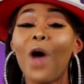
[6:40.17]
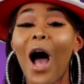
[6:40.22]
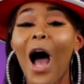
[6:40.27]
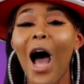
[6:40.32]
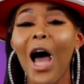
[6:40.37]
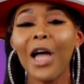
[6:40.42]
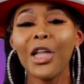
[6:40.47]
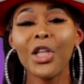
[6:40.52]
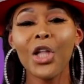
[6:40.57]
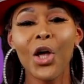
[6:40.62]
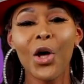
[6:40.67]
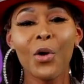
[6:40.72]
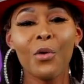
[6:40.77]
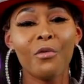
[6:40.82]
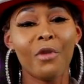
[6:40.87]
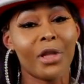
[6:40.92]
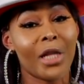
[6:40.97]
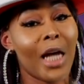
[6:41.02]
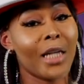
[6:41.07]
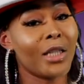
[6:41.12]
I know
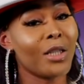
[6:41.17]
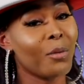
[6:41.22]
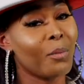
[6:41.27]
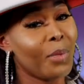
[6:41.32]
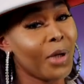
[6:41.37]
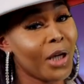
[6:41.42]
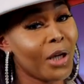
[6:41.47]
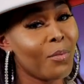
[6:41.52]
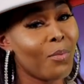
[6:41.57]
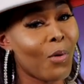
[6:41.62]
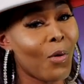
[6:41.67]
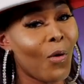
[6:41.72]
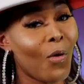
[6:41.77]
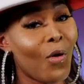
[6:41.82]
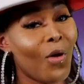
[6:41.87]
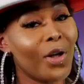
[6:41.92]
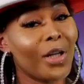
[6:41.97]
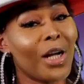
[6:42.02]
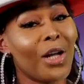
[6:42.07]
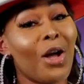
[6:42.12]
that that's a big
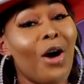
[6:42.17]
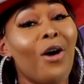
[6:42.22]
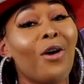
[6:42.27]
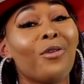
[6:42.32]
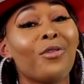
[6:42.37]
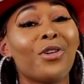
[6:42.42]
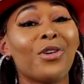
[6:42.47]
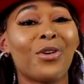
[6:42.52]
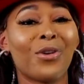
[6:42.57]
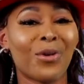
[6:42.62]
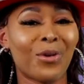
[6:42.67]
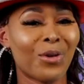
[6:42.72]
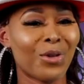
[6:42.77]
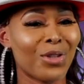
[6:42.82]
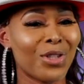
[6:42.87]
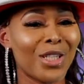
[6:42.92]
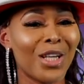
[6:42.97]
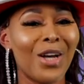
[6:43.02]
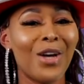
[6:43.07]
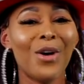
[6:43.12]
ball, and I know the
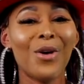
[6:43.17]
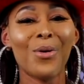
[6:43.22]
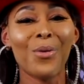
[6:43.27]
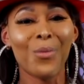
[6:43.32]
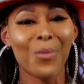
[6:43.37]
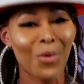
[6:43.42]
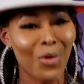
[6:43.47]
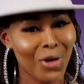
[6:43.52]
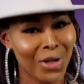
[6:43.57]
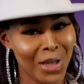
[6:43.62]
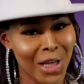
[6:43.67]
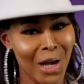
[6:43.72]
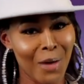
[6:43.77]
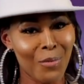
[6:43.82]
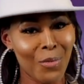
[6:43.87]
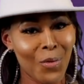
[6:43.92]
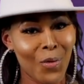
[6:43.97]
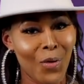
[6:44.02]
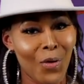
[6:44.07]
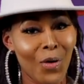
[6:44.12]
girls walk
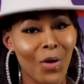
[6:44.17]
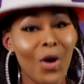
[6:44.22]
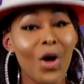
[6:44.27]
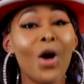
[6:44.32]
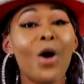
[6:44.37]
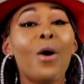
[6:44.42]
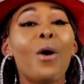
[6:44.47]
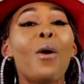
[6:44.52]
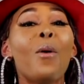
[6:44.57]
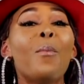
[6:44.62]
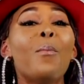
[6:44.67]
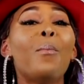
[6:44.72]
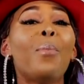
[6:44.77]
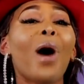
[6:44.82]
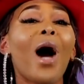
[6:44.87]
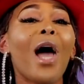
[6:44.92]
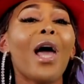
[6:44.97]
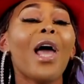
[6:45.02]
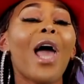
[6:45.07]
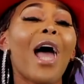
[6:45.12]
that ball.
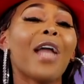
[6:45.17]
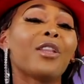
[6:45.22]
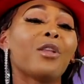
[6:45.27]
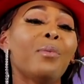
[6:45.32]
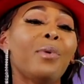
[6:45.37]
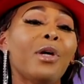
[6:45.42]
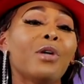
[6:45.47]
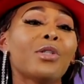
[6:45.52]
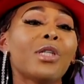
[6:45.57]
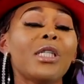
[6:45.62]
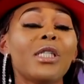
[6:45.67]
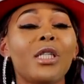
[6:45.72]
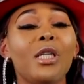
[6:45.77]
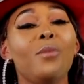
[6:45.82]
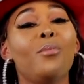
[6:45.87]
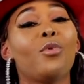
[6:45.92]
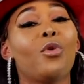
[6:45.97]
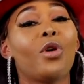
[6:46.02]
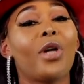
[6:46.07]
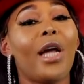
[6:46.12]
But at the
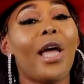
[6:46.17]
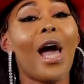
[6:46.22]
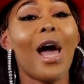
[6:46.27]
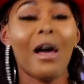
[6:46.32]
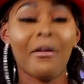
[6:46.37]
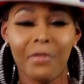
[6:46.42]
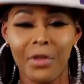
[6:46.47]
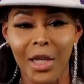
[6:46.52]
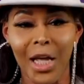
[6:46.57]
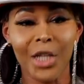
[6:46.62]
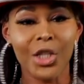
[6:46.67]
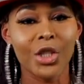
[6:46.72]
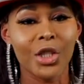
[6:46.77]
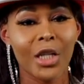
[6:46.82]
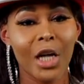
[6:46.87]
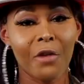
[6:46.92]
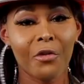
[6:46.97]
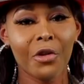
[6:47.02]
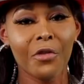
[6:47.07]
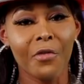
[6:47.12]
PLCC ball, they have
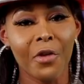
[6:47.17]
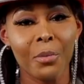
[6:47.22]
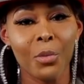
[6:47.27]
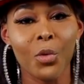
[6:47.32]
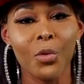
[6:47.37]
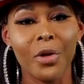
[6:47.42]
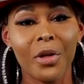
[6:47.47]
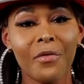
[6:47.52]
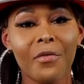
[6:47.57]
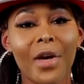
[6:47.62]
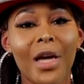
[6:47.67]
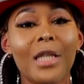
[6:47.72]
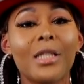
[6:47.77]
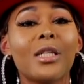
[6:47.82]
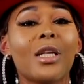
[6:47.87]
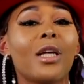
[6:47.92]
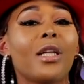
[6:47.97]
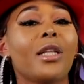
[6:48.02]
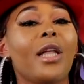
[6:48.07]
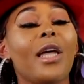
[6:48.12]
legendary Femme Queen
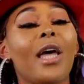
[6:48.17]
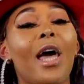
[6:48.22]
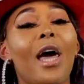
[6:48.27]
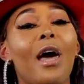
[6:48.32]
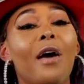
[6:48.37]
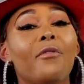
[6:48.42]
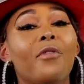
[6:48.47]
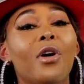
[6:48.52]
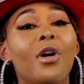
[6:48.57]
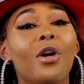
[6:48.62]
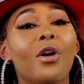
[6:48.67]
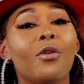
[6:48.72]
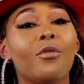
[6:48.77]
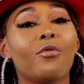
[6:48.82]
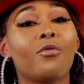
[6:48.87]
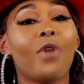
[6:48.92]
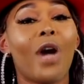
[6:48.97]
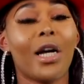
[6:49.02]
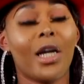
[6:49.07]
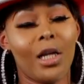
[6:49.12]
face and they have
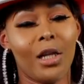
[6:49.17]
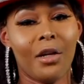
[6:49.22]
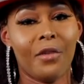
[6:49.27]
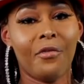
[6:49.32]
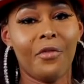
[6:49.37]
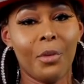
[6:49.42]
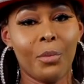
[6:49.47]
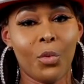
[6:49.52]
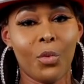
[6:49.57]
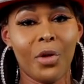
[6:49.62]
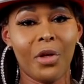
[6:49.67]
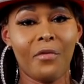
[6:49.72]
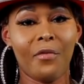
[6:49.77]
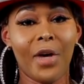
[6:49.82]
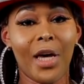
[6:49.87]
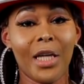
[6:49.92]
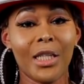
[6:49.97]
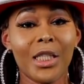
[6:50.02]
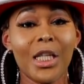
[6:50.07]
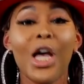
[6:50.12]
regular Femme Queen
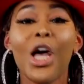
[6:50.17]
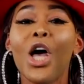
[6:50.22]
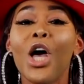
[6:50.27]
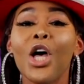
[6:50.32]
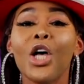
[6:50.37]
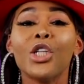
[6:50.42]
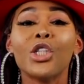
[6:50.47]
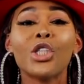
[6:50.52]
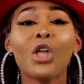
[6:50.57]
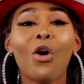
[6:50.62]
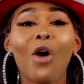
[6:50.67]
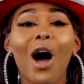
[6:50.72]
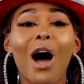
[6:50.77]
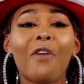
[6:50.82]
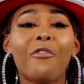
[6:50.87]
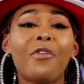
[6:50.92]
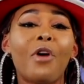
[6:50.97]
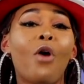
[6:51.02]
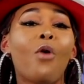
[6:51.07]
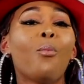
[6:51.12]
face. So
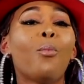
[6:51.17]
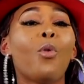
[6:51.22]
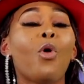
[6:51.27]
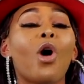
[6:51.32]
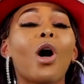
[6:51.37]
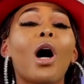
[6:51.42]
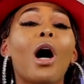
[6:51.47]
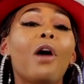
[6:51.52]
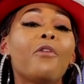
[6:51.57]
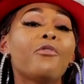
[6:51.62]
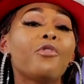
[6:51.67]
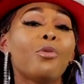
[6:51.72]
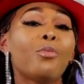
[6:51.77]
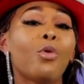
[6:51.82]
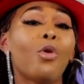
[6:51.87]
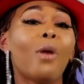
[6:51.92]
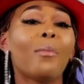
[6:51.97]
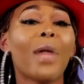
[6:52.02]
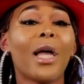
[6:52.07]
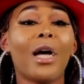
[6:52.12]
I felt more
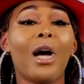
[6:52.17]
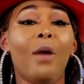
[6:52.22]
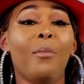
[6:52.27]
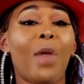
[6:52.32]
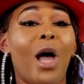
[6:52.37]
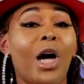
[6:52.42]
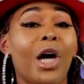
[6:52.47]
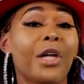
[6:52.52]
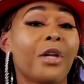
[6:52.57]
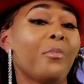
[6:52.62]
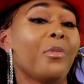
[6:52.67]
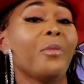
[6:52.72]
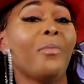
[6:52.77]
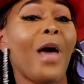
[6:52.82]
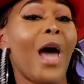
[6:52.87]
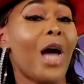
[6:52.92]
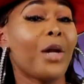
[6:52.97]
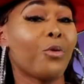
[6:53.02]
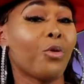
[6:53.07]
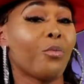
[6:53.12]
comfortable. I'm like, I'm not gonna be
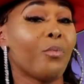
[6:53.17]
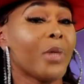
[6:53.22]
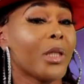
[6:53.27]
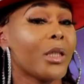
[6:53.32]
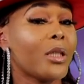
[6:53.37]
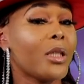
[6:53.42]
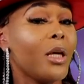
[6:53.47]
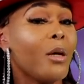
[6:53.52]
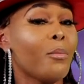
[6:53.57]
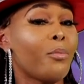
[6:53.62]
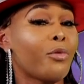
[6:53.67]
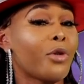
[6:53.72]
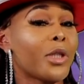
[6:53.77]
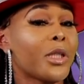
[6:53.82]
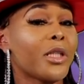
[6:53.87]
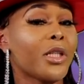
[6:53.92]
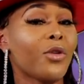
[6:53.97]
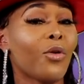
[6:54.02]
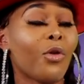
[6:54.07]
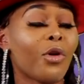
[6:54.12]
battling Miss
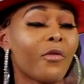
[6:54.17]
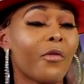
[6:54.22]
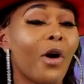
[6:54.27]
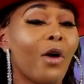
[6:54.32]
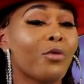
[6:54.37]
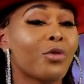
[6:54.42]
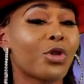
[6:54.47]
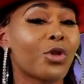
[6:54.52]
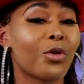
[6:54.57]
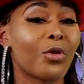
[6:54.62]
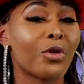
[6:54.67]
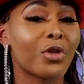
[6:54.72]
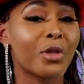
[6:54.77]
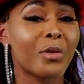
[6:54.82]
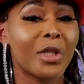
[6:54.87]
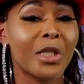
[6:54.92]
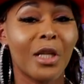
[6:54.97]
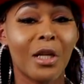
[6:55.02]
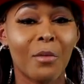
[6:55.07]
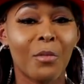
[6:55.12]
Tempest and all those
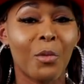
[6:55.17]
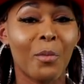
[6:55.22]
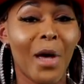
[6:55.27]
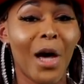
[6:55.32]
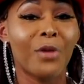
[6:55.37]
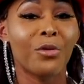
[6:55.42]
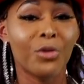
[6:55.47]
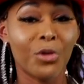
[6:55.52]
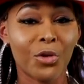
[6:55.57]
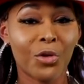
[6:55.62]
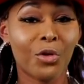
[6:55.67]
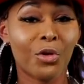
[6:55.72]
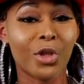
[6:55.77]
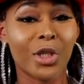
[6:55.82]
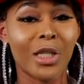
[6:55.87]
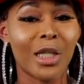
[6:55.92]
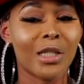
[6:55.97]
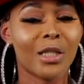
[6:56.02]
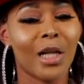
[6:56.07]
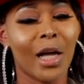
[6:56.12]
girls. I'm gonna battle the
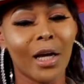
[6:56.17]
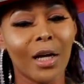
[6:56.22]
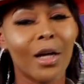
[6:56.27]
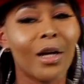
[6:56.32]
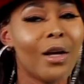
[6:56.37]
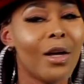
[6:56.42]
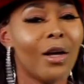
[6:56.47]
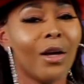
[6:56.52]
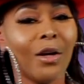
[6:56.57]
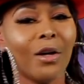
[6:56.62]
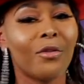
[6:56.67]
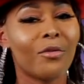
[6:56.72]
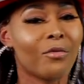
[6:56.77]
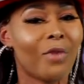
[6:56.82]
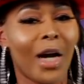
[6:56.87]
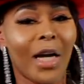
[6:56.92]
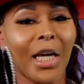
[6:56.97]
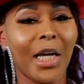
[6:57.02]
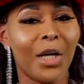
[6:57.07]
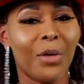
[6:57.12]
girls that's like
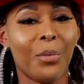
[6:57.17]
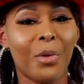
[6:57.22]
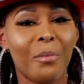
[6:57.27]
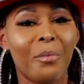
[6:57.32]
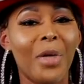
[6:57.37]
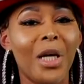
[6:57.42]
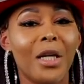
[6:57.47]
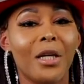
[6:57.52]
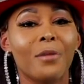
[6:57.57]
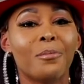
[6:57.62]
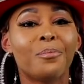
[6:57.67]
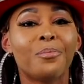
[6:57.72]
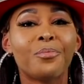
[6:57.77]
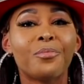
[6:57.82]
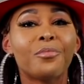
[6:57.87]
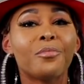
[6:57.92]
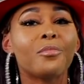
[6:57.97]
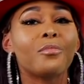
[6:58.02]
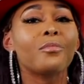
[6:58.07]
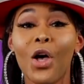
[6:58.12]
right here with me.
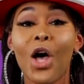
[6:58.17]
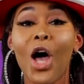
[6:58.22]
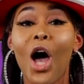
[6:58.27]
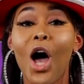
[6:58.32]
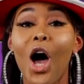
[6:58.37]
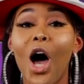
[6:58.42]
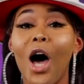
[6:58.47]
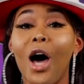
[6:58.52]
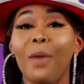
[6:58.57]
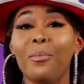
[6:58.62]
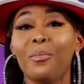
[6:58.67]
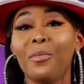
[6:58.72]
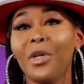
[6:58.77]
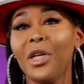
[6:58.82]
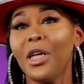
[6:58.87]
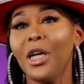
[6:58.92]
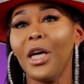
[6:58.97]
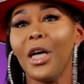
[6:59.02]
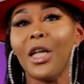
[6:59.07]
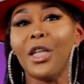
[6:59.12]

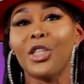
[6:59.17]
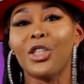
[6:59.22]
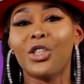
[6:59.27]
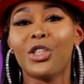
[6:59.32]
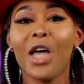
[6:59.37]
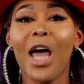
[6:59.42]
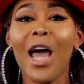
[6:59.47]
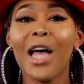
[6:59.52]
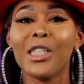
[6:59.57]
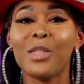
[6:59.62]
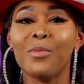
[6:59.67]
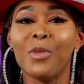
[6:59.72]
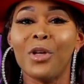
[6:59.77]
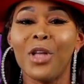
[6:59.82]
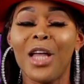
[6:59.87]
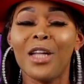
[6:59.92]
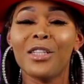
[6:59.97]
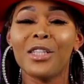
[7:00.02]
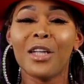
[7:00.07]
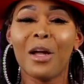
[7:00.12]
Me and Jasmine
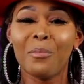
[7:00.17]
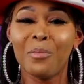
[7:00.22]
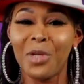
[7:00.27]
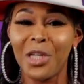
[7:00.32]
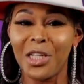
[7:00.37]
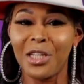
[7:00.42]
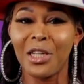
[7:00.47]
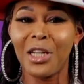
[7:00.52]
ended up being